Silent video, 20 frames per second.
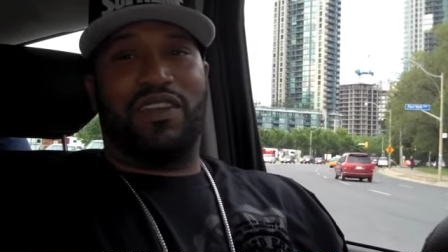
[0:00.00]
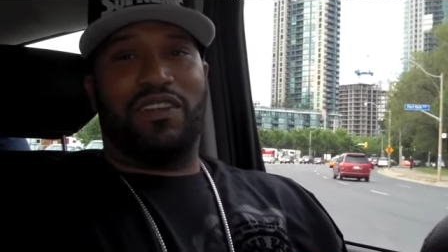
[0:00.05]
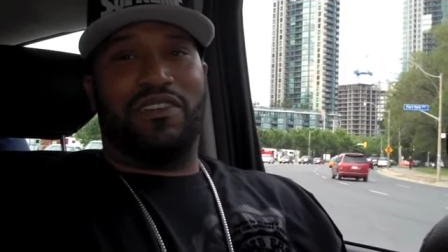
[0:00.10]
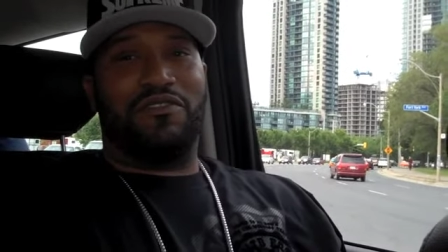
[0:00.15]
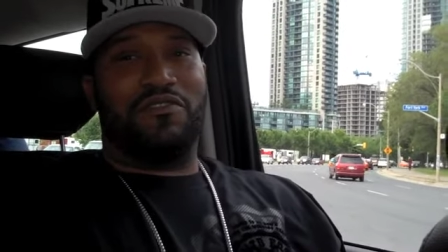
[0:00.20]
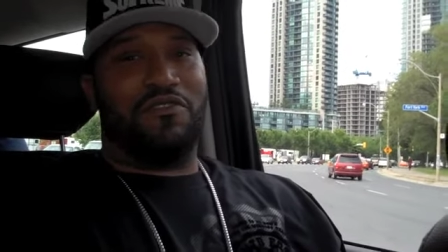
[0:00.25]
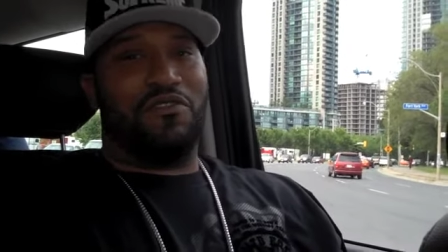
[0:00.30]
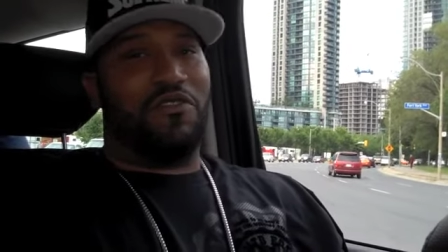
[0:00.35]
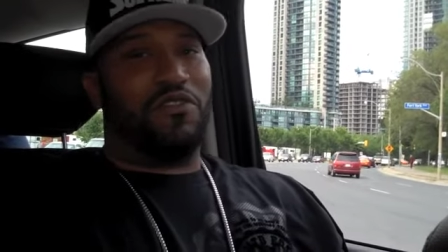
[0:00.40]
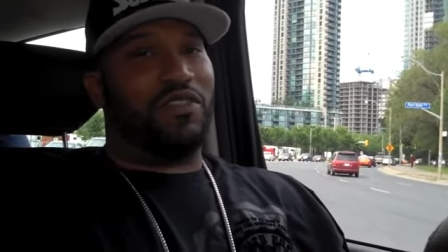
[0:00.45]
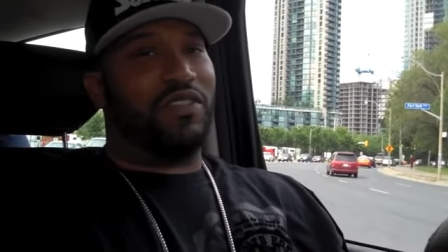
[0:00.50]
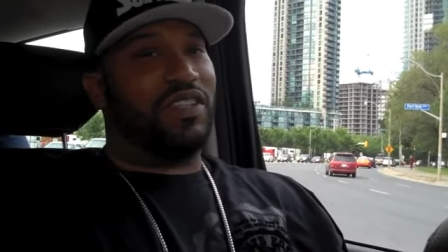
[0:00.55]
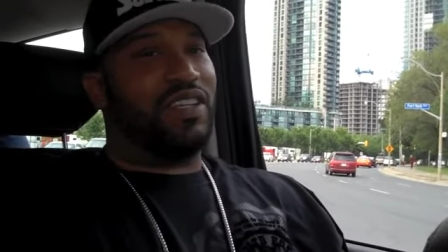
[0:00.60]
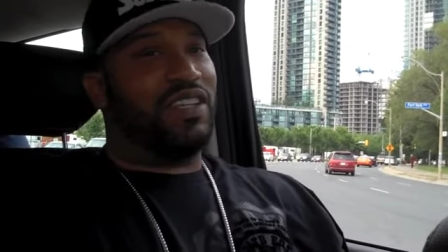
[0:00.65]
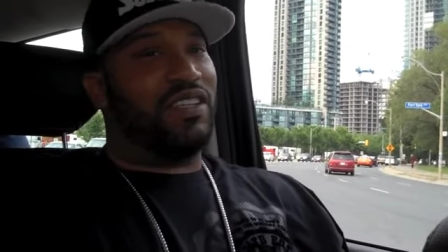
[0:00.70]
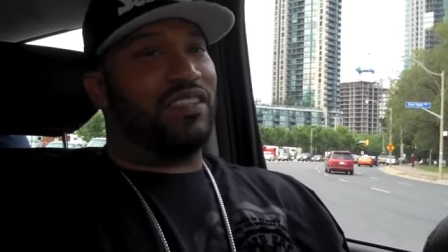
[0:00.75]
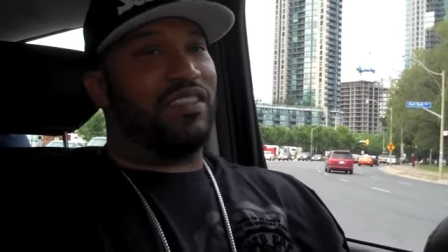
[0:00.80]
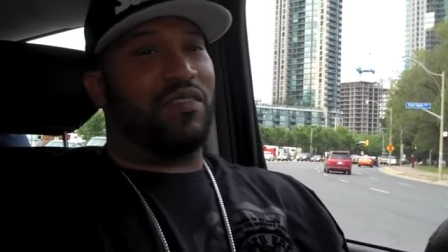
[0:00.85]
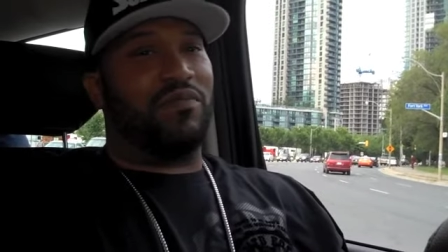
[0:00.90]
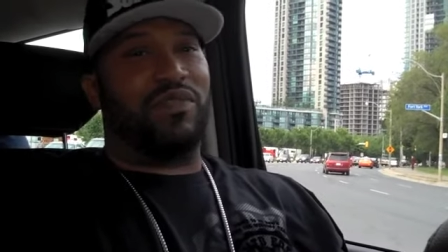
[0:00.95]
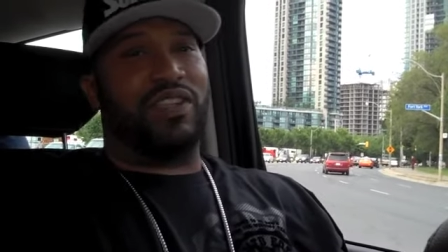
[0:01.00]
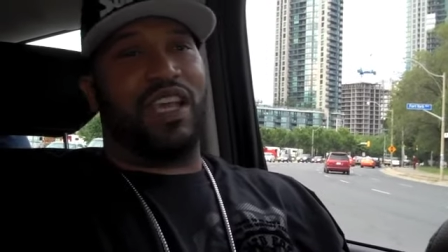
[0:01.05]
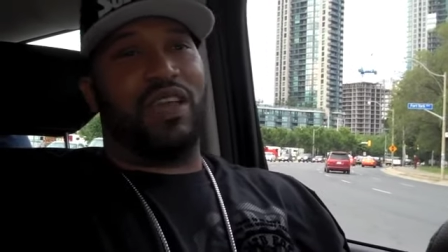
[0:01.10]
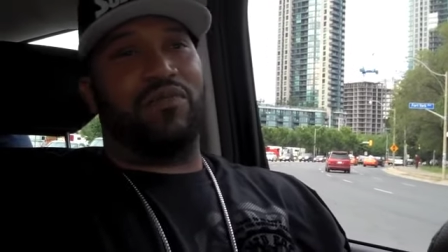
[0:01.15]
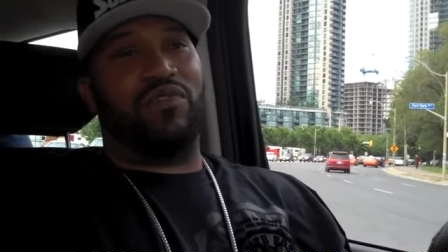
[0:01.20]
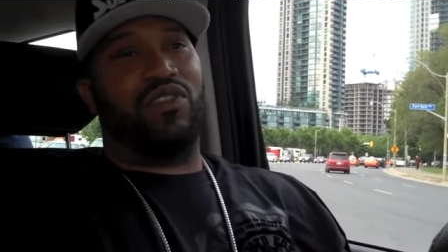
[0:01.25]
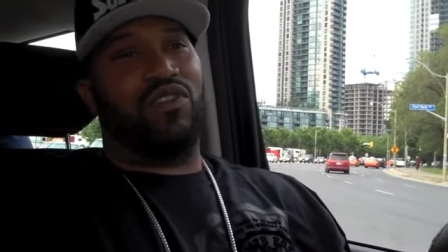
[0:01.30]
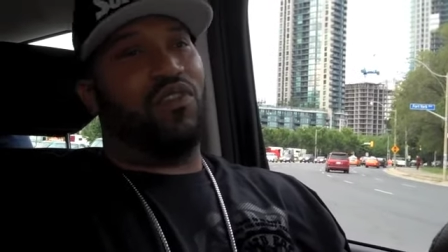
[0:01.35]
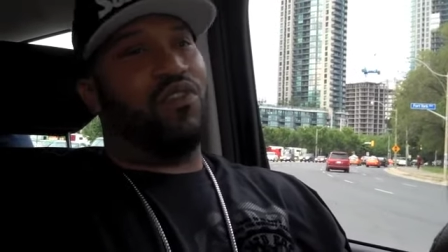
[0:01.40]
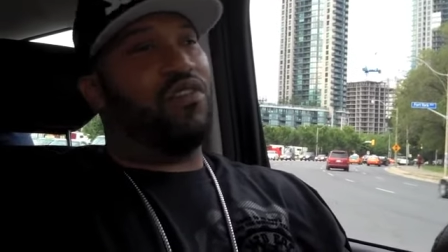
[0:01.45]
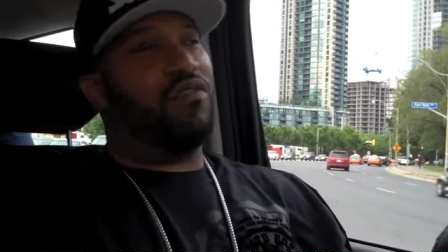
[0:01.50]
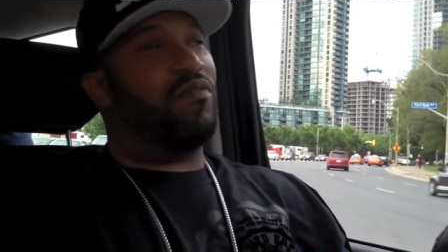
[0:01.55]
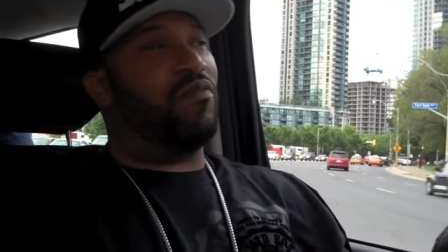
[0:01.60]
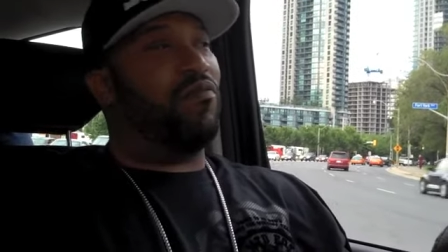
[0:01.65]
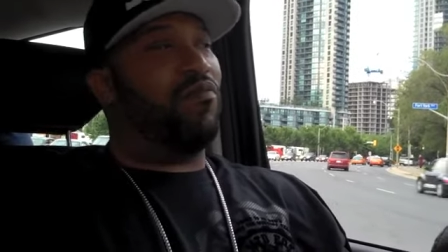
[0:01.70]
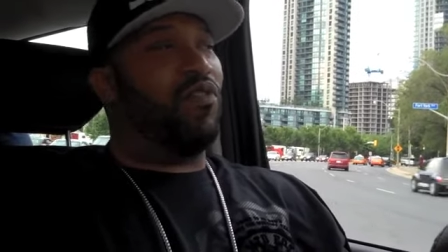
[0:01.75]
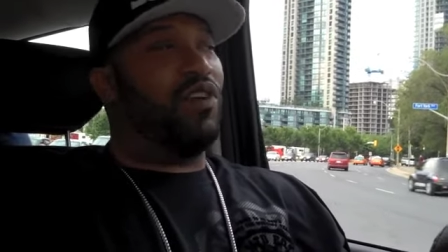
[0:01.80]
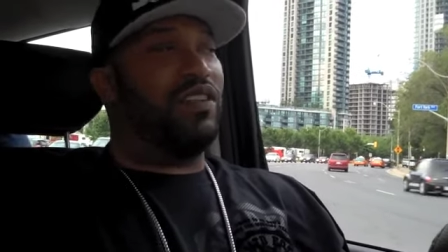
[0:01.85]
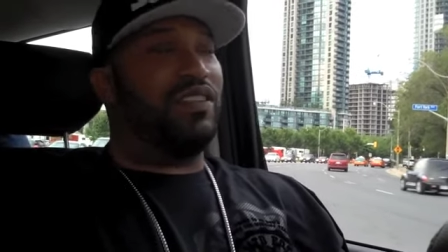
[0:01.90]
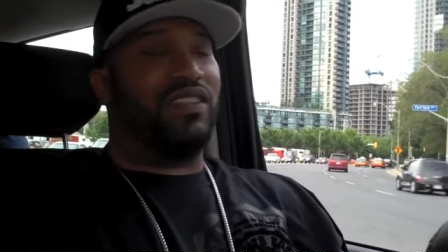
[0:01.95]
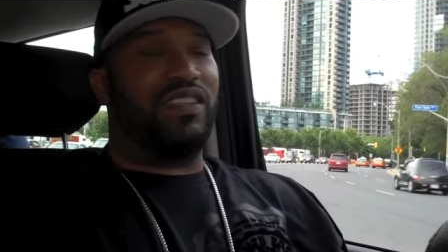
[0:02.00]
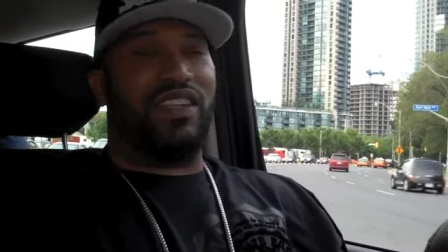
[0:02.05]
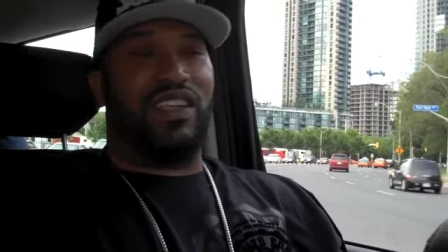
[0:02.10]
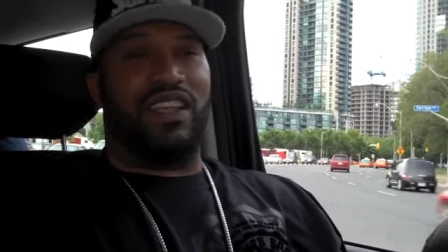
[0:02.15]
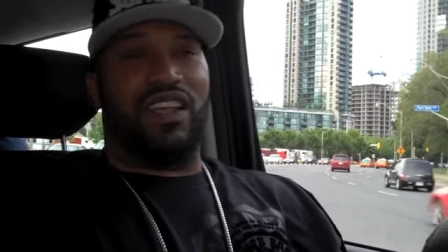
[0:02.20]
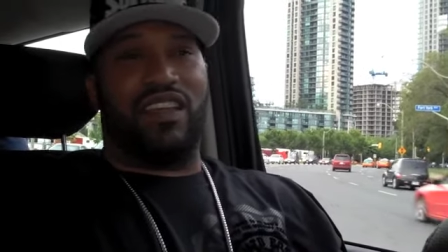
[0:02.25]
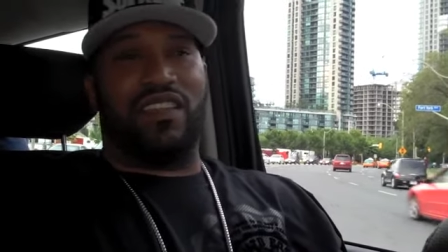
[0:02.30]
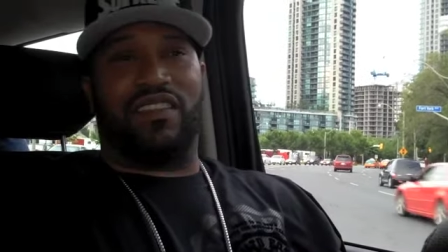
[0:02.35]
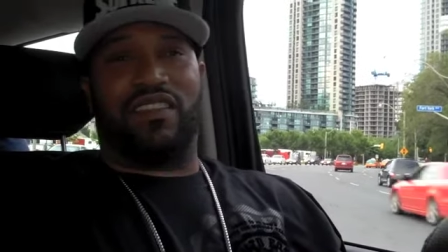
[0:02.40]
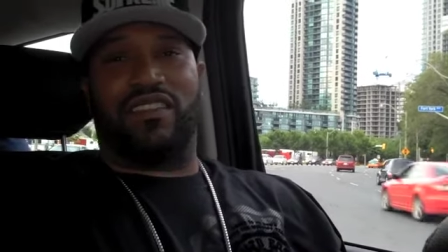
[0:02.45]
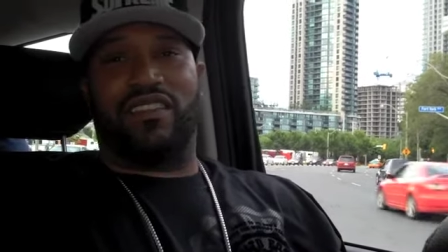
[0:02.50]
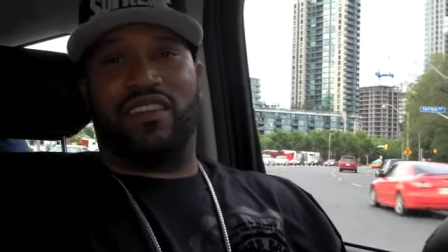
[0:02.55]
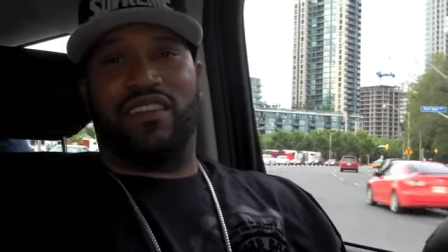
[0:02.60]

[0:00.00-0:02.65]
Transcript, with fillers: You know what I'm saying? Sometimes you're going from one to the other.